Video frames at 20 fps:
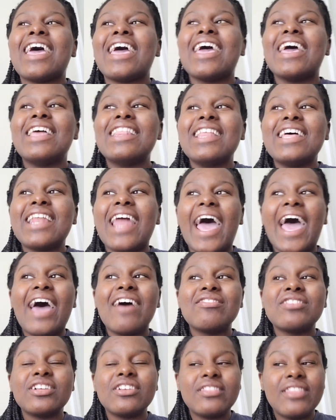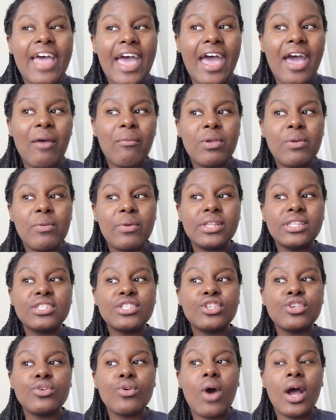And then after that, we went
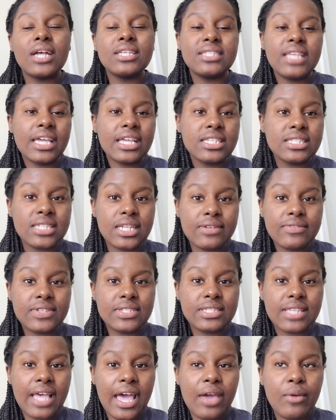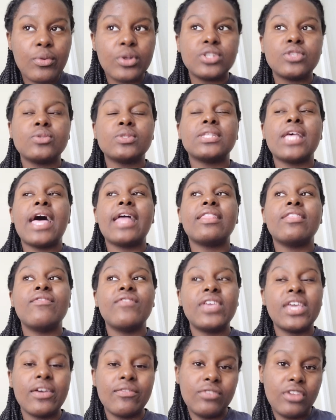to our second service site, which was at the
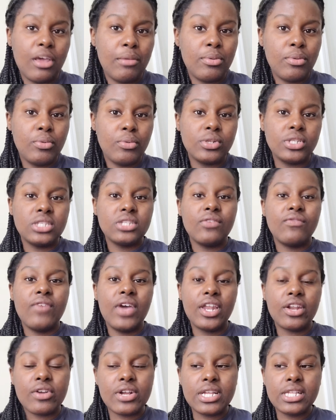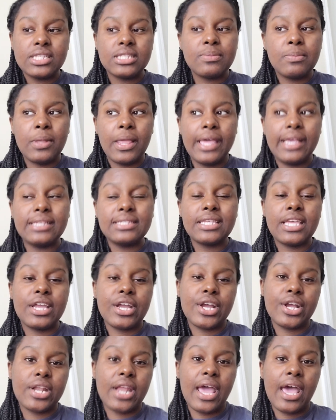VFW, which is a veterans place
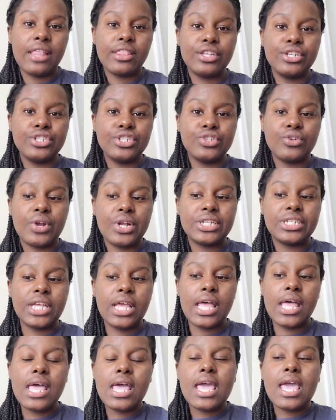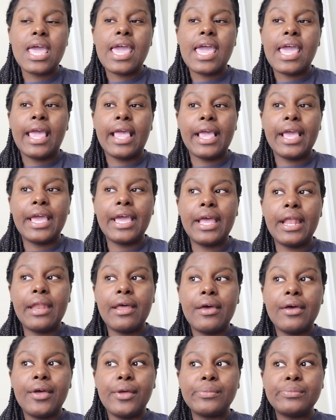here in Athens, Georgia. And
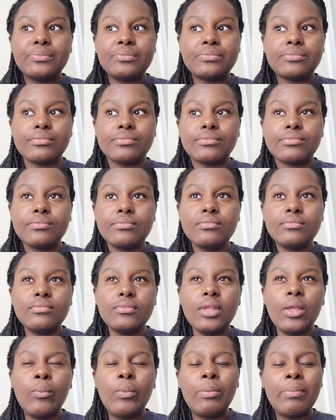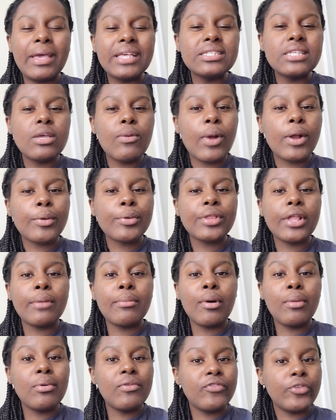um, we basically work with their
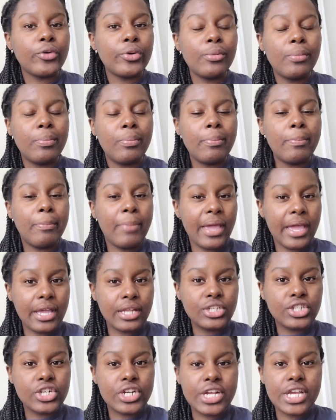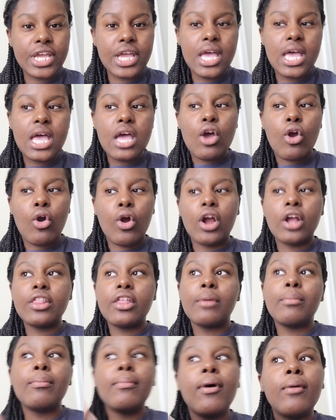mobile food pantry or
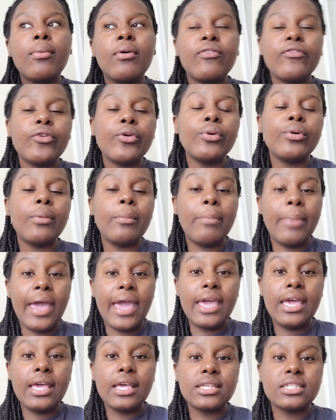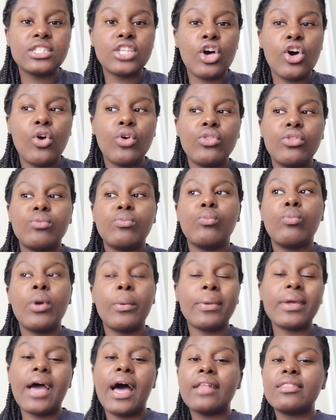their mobile food bank. So when
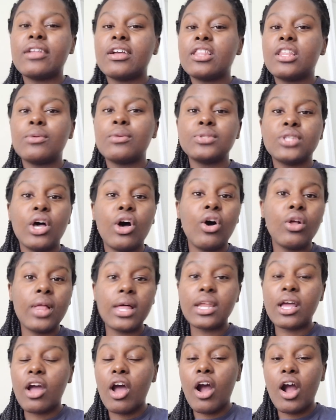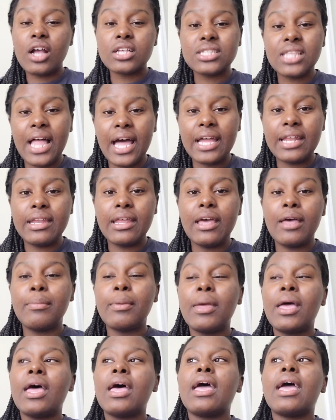we got there, there was a whole lot of cars lined
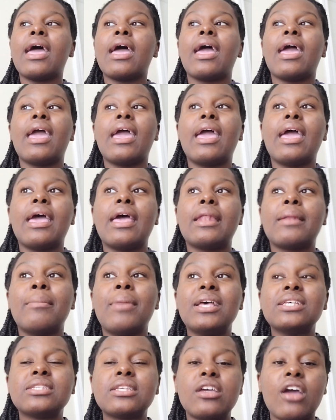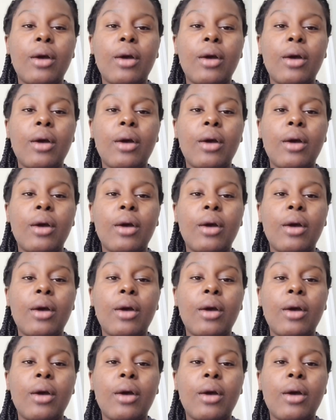up. And basically